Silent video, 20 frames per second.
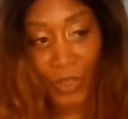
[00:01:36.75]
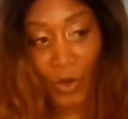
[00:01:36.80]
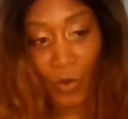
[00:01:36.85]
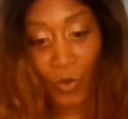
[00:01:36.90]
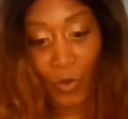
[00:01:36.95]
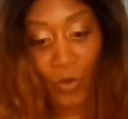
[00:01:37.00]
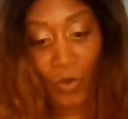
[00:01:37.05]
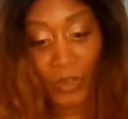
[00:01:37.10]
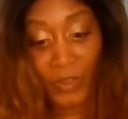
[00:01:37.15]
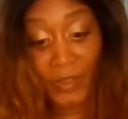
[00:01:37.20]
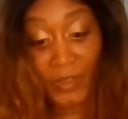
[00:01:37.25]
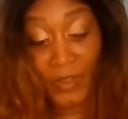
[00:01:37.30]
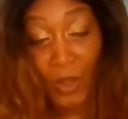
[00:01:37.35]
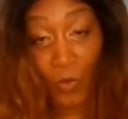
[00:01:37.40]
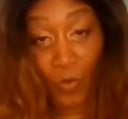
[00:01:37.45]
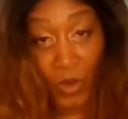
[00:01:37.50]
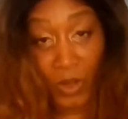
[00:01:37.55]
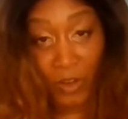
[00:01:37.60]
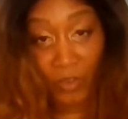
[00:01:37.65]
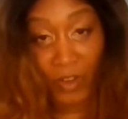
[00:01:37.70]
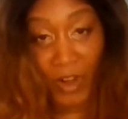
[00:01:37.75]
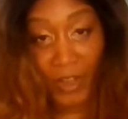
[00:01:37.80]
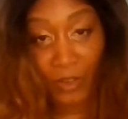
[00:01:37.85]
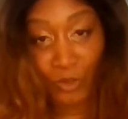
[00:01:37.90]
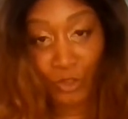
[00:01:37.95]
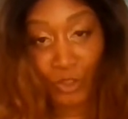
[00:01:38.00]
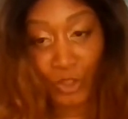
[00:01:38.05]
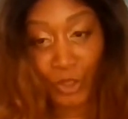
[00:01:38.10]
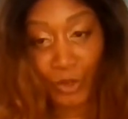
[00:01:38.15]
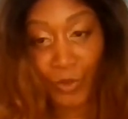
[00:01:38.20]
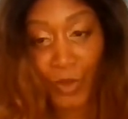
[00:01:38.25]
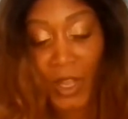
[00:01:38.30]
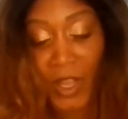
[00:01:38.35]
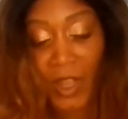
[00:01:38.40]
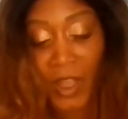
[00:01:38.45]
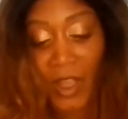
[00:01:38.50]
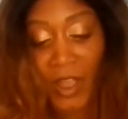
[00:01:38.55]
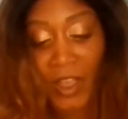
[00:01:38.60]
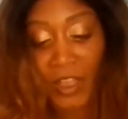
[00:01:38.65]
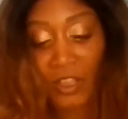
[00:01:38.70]
or, or someone around you
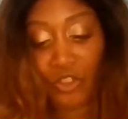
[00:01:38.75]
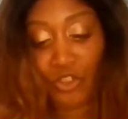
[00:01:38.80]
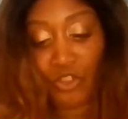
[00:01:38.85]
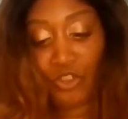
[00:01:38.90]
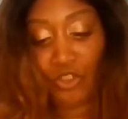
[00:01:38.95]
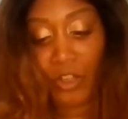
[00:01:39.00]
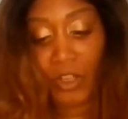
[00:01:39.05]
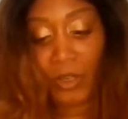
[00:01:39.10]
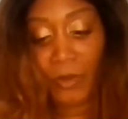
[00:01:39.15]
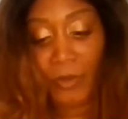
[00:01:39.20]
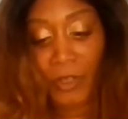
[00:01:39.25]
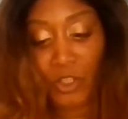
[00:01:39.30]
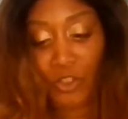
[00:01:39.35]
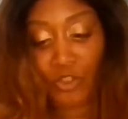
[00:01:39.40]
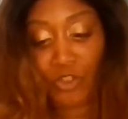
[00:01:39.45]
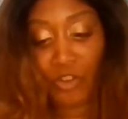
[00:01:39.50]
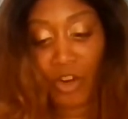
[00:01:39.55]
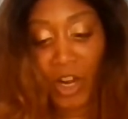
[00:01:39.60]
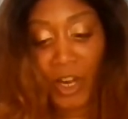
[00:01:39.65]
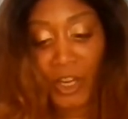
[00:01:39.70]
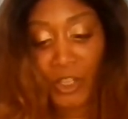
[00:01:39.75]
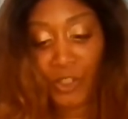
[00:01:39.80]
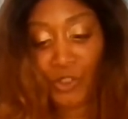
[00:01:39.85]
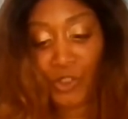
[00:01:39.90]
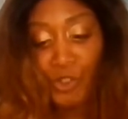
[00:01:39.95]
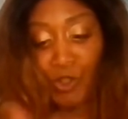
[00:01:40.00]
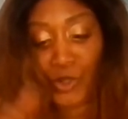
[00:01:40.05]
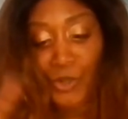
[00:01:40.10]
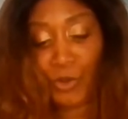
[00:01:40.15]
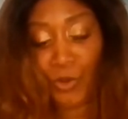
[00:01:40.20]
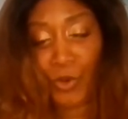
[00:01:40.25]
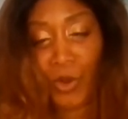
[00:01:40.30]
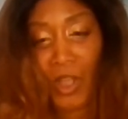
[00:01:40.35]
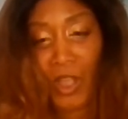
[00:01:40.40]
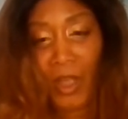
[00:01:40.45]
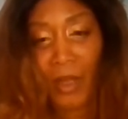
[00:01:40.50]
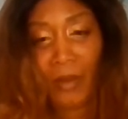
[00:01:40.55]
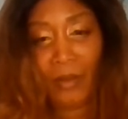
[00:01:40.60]
is going to be trying to